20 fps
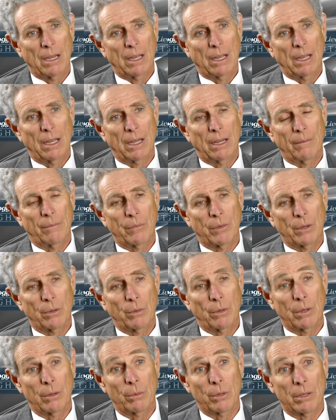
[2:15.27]
um,
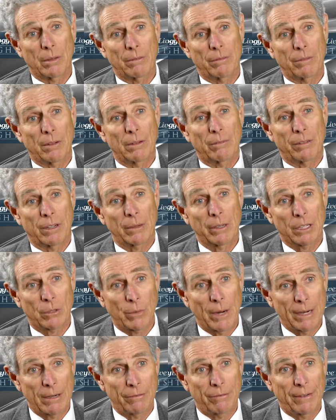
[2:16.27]
with a, a, very
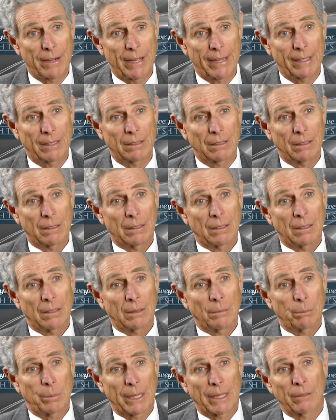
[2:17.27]
gratifying
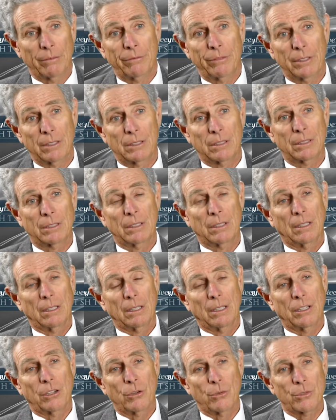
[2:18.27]
benefit
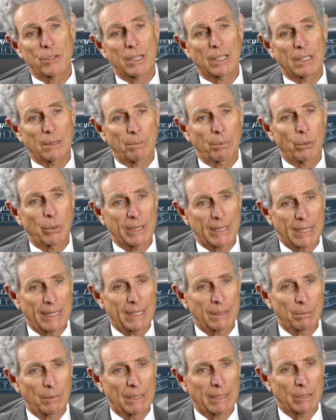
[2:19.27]
using the
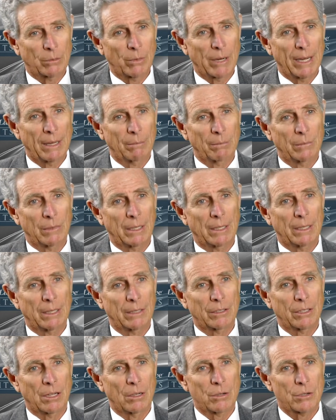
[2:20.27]
0.8 milligram uh,
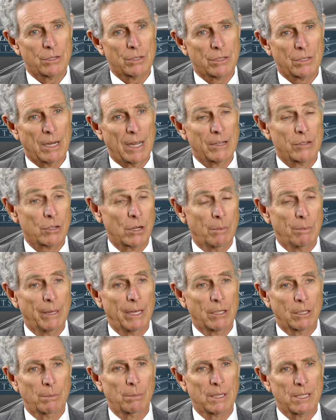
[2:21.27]
dose as
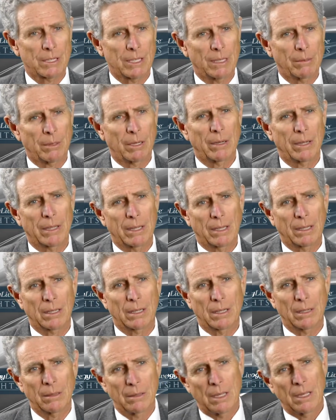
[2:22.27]
compared to placebo. I think
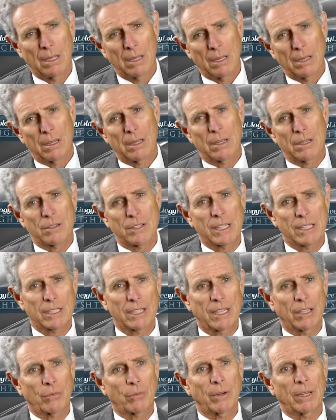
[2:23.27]
uh,
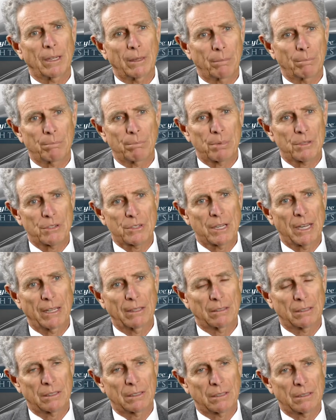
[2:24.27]
63%